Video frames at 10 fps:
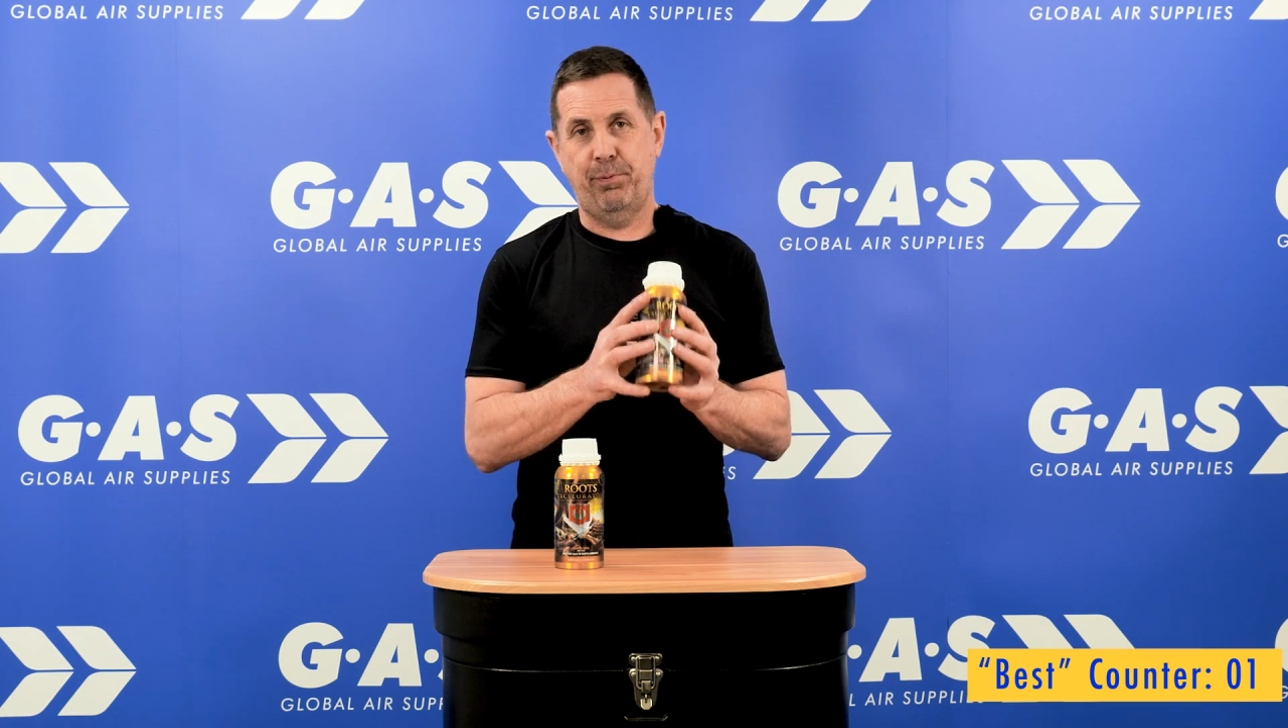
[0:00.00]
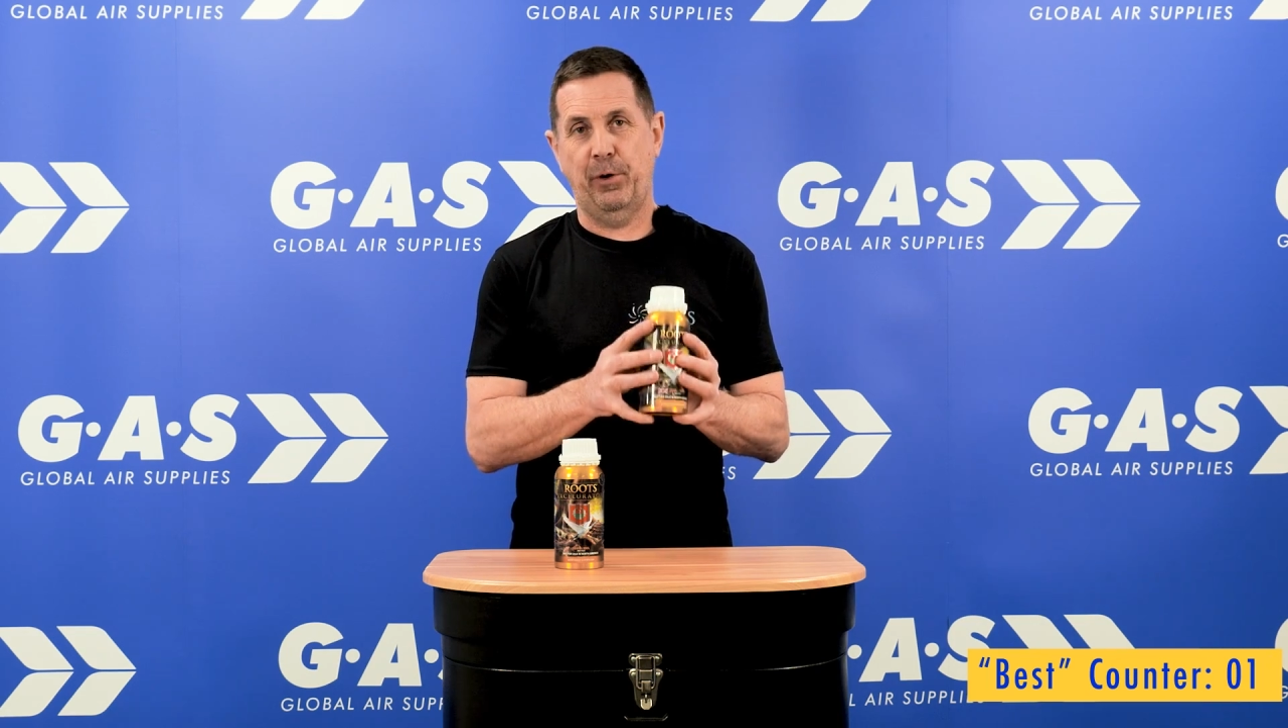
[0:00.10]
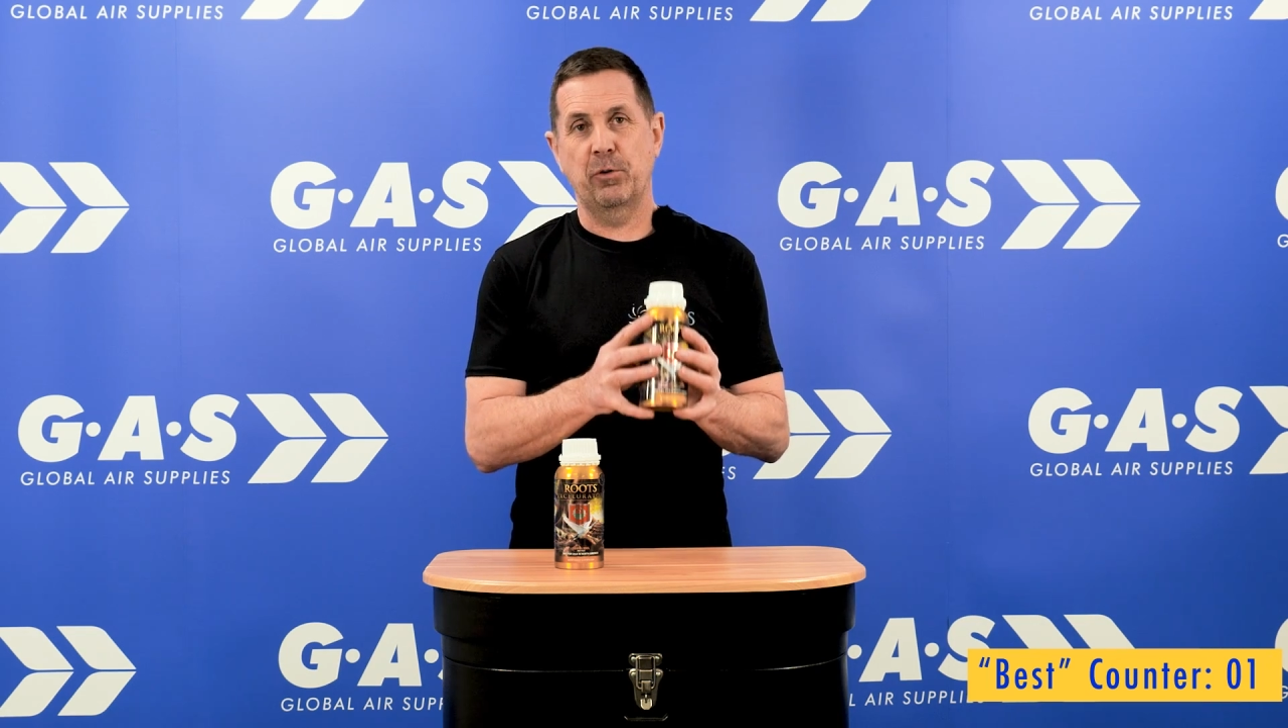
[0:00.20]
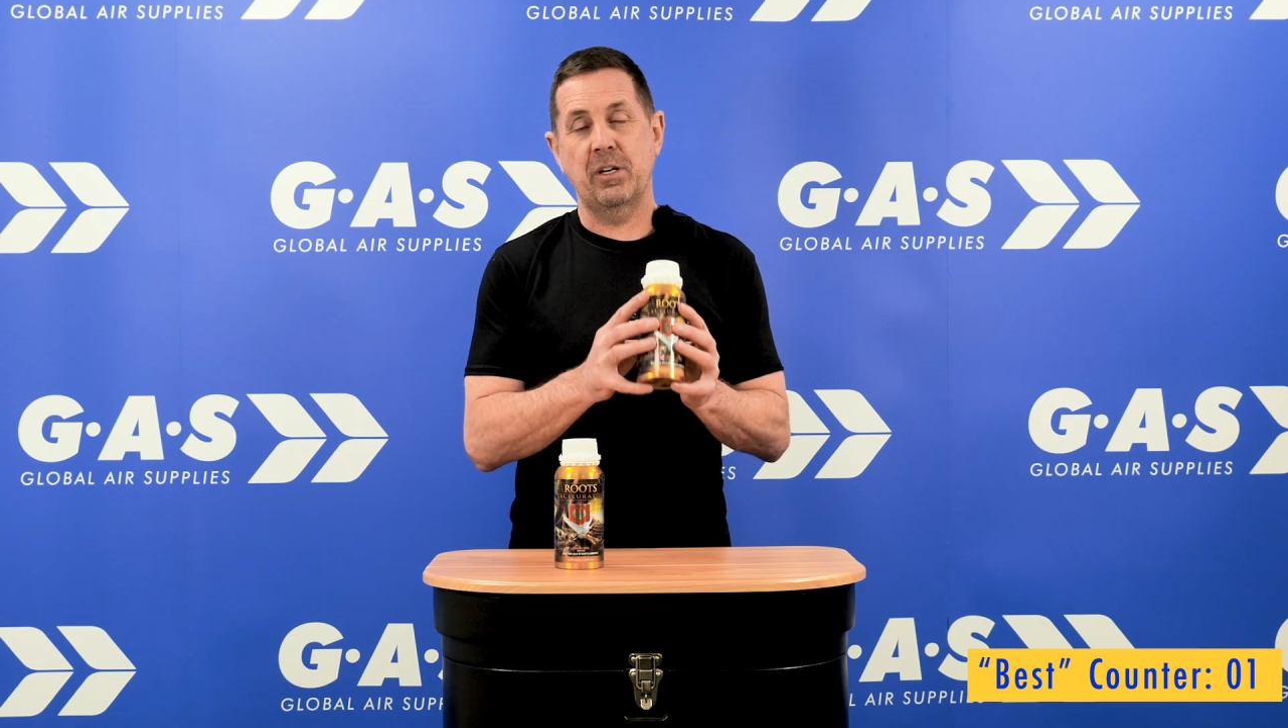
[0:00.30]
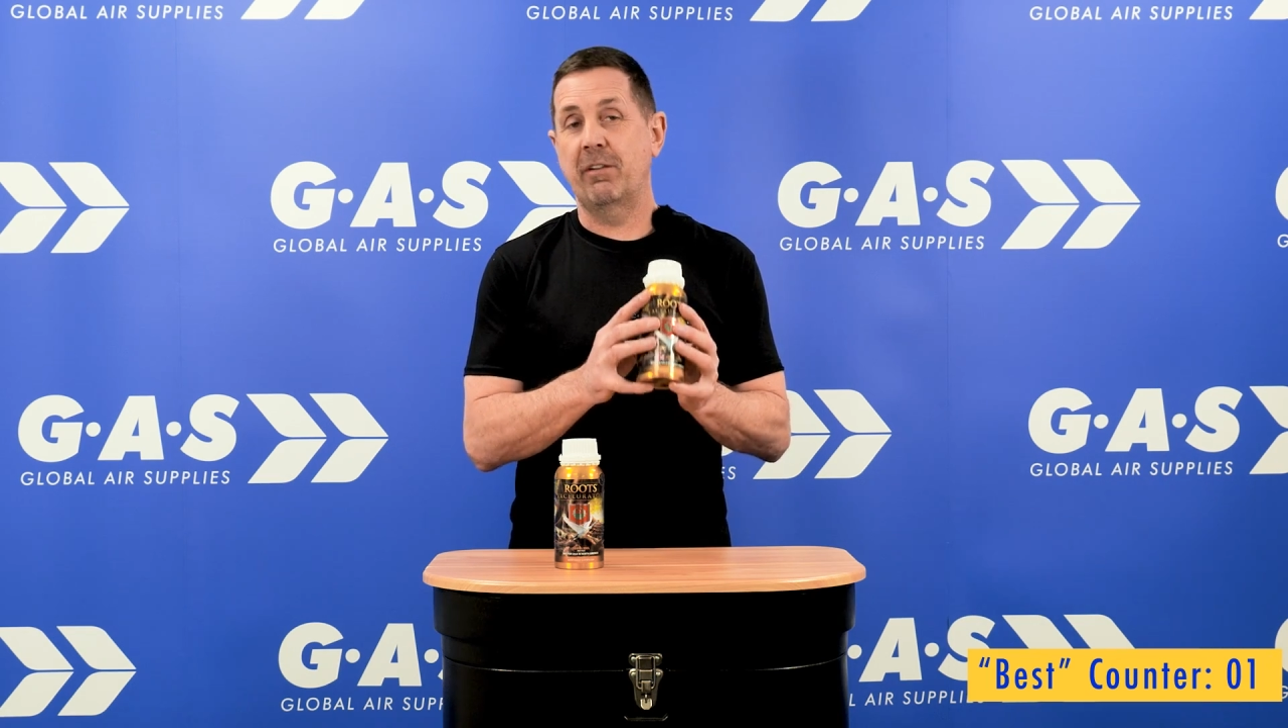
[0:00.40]

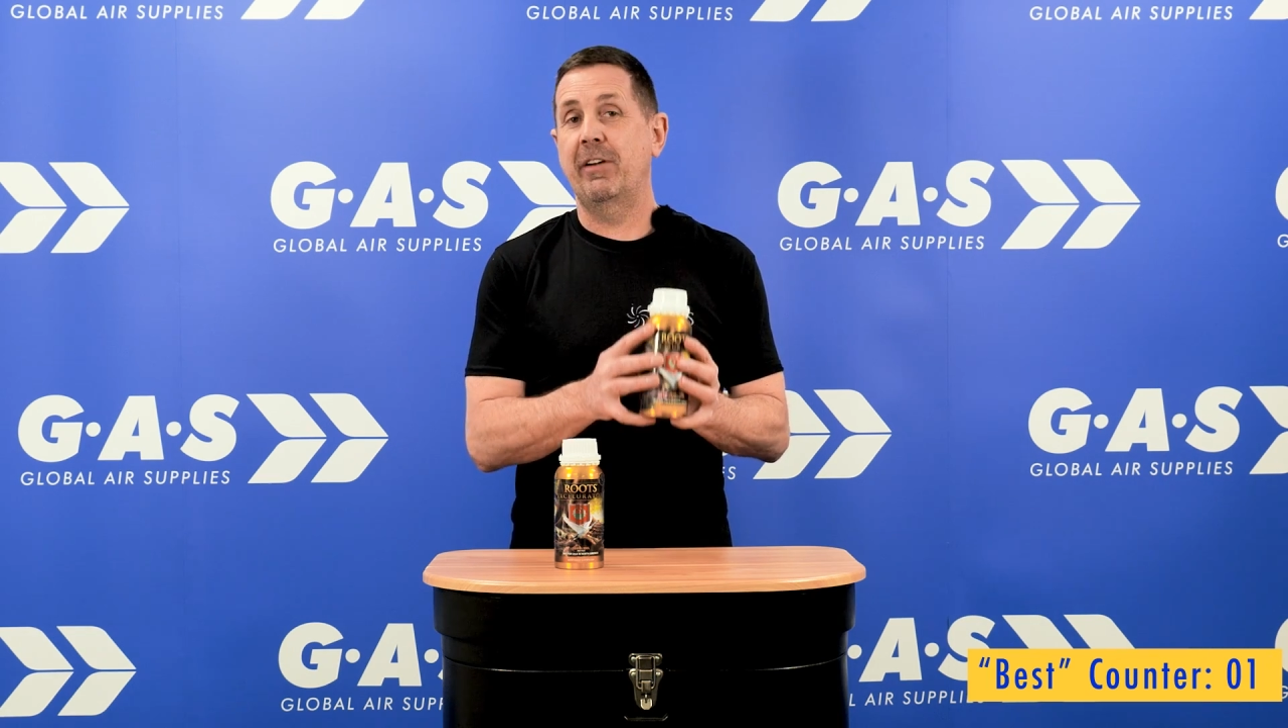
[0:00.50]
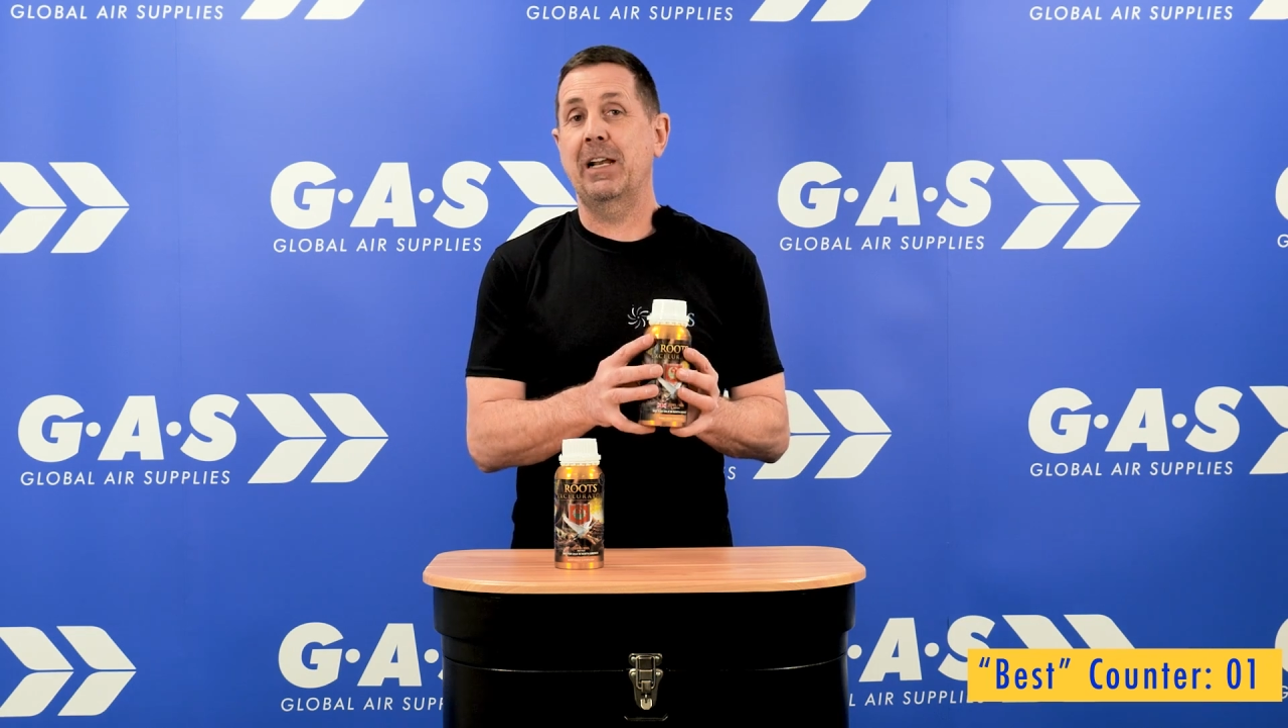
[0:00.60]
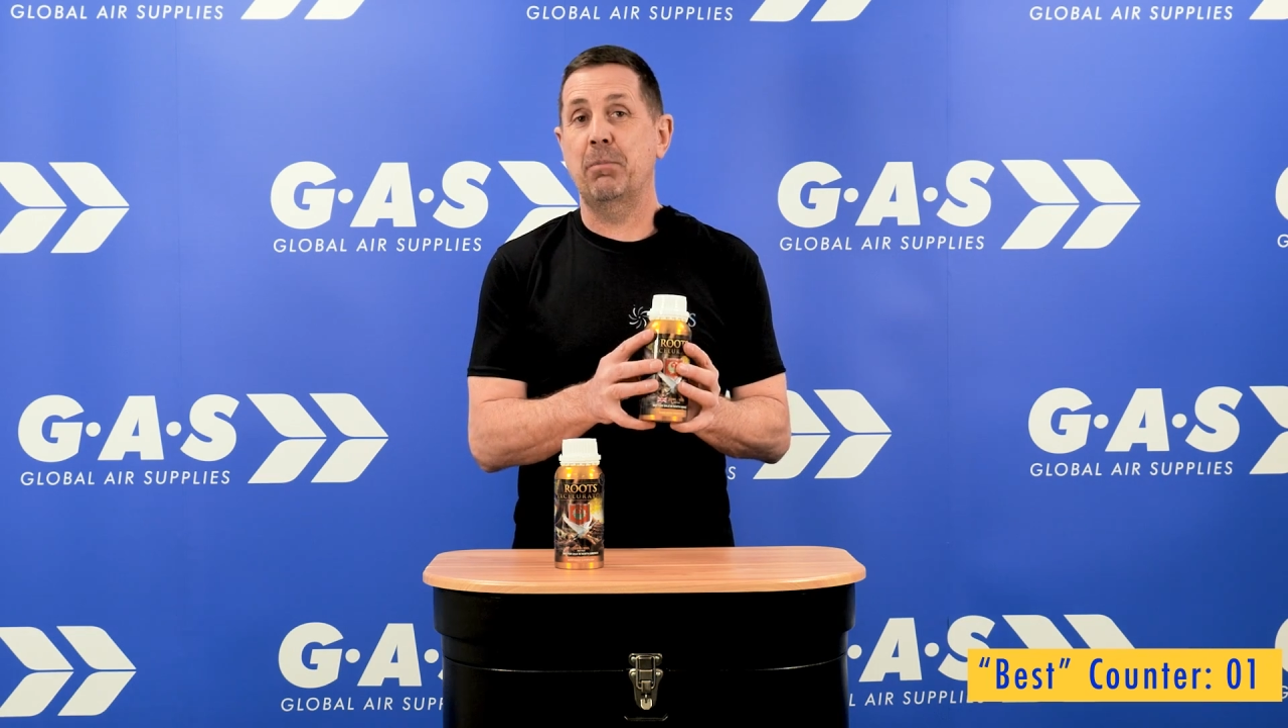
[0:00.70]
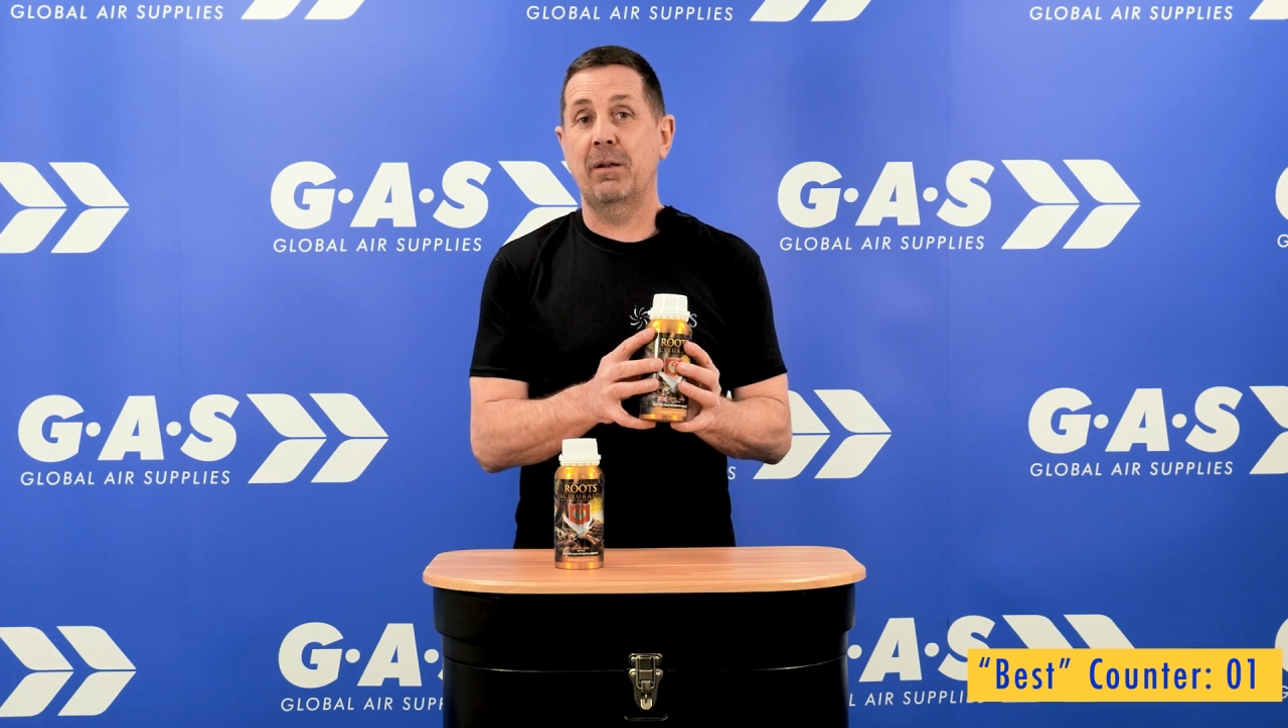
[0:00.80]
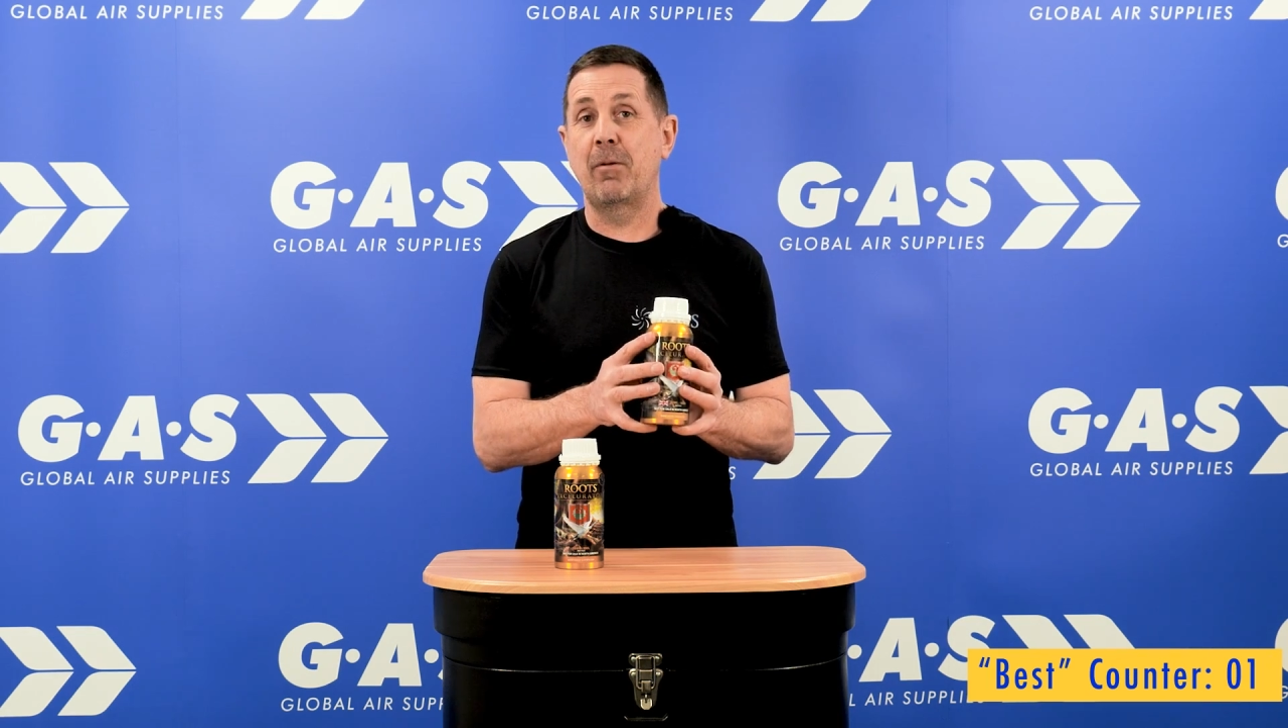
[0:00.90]
product available